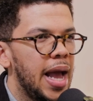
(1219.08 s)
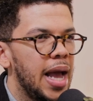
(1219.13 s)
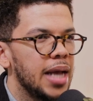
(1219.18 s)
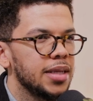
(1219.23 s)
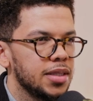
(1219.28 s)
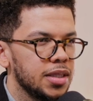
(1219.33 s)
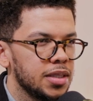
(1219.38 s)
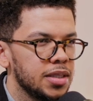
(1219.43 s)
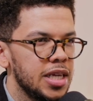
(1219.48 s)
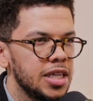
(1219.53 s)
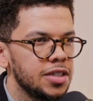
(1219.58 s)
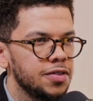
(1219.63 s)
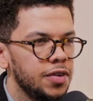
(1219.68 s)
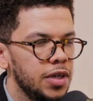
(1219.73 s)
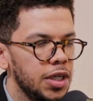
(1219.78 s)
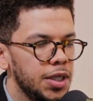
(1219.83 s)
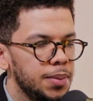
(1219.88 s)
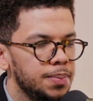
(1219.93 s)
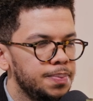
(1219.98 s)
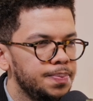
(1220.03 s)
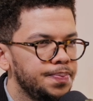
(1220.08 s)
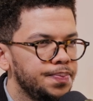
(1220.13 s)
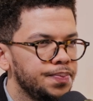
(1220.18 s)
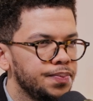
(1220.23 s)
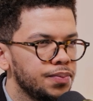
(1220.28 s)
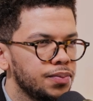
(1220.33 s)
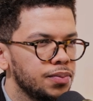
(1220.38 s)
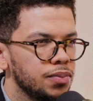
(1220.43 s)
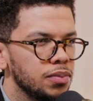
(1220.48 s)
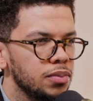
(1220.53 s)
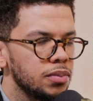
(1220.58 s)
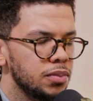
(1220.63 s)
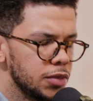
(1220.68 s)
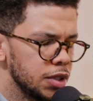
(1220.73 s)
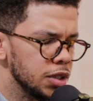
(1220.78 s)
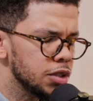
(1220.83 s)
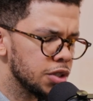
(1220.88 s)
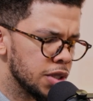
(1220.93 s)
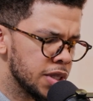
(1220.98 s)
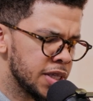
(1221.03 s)
successfully.
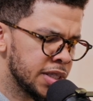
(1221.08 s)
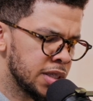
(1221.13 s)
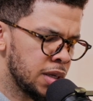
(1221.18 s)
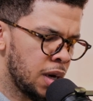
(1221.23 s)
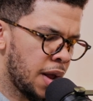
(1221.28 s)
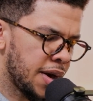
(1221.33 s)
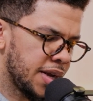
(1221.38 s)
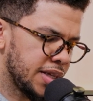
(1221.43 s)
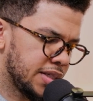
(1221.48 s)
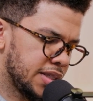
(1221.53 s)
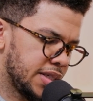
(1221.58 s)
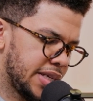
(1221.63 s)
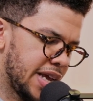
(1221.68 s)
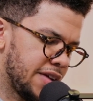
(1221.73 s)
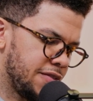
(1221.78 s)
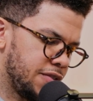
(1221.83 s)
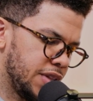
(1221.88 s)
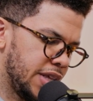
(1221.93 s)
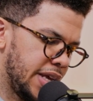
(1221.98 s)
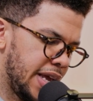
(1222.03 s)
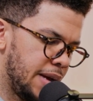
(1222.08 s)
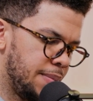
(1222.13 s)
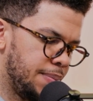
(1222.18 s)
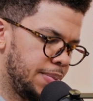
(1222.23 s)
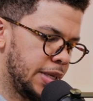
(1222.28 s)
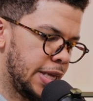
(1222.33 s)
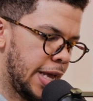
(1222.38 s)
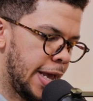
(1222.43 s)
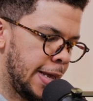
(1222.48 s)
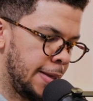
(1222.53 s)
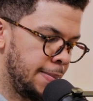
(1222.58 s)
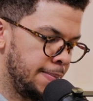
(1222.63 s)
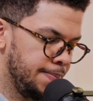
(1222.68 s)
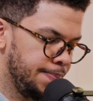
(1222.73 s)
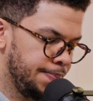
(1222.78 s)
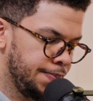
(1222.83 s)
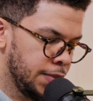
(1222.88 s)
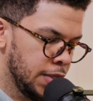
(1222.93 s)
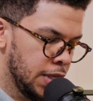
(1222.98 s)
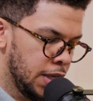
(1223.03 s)
So there's a lot at stake for the NPA.
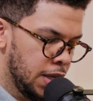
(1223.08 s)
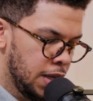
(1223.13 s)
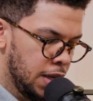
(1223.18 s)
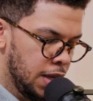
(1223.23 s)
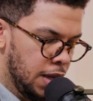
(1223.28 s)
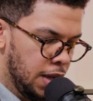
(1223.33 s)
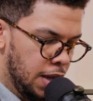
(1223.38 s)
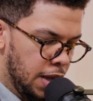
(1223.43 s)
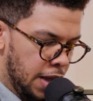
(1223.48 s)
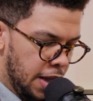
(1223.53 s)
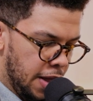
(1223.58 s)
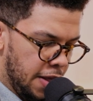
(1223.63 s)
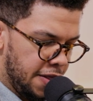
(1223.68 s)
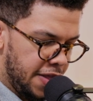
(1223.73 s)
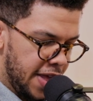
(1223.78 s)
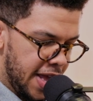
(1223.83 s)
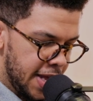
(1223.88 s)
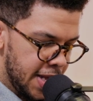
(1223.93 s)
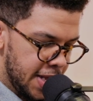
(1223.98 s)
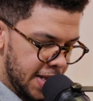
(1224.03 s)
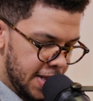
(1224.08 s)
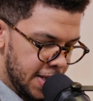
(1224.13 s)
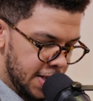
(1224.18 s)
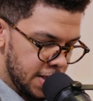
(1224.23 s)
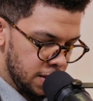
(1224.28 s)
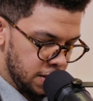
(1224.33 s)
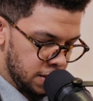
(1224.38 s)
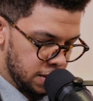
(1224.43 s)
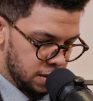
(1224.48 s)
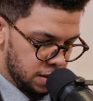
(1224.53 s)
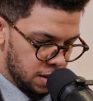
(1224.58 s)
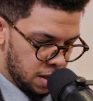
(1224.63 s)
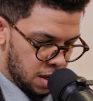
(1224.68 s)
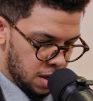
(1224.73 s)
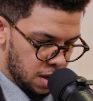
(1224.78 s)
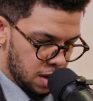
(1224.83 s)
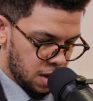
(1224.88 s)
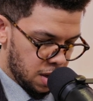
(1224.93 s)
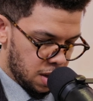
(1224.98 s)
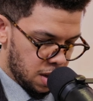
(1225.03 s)
There is
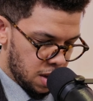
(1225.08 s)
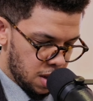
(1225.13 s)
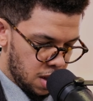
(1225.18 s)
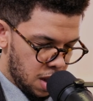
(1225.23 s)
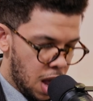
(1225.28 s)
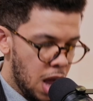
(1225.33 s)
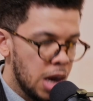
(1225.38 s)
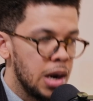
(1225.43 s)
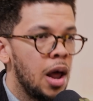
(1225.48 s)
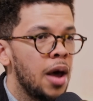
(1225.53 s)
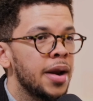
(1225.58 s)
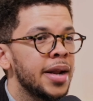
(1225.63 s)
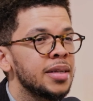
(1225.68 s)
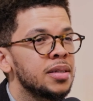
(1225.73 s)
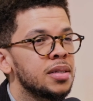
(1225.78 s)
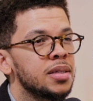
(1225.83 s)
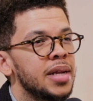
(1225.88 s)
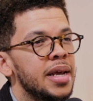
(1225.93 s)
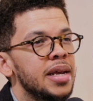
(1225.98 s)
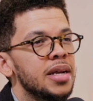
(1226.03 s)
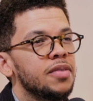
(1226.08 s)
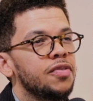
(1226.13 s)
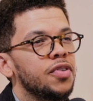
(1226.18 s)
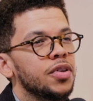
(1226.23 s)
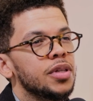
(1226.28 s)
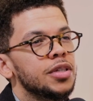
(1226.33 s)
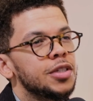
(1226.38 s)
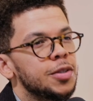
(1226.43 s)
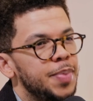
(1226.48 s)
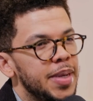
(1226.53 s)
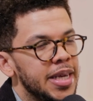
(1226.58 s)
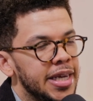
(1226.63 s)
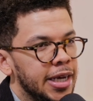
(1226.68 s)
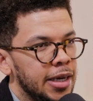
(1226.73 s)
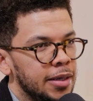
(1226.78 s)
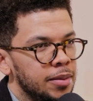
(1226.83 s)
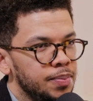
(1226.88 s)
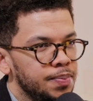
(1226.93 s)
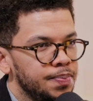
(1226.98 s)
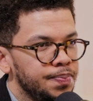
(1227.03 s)
a lot at stake for the Speaker.